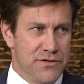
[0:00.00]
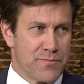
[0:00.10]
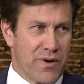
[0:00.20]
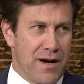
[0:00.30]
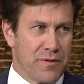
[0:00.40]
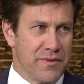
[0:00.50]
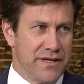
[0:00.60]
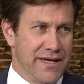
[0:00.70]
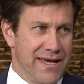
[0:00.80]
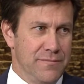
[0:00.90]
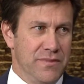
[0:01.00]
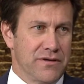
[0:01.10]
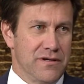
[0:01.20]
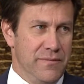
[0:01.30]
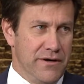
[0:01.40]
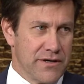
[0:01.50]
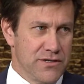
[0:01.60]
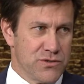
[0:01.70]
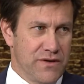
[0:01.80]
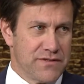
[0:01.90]
There's probably 8 million
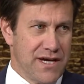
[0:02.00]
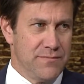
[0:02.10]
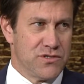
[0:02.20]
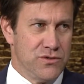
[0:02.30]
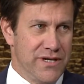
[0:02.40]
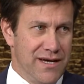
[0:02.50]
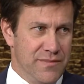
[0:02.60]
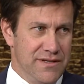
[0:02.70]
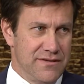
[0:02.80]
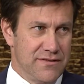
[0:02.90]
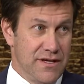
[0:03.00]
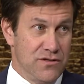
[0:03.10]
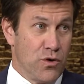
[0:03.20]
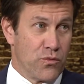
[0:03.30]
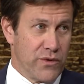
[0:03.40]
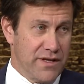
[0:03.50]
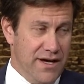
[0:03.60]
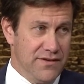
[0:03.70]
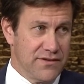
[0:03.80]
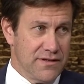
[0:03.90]
Americans who have type 2 diabetes and don't
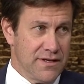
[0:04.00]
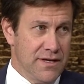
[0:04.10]
realize it.